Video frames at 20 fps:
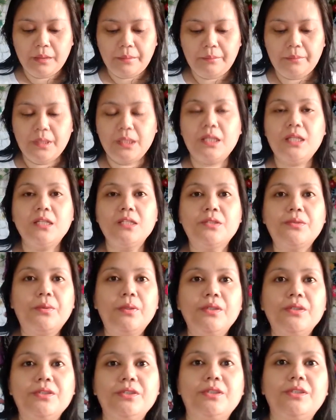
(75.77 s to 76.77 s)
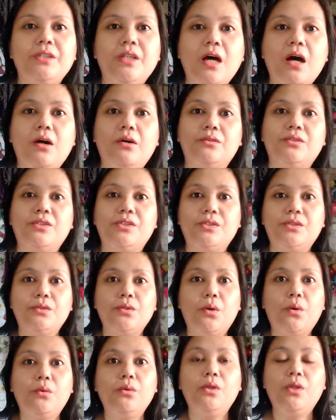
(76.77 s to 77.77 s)
but this one turned out
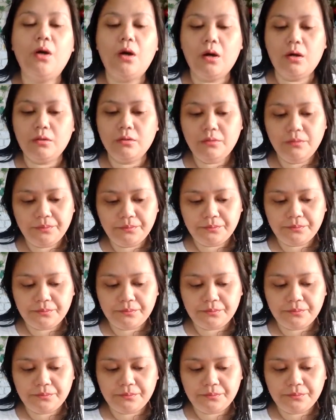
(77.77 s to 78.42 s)
so long.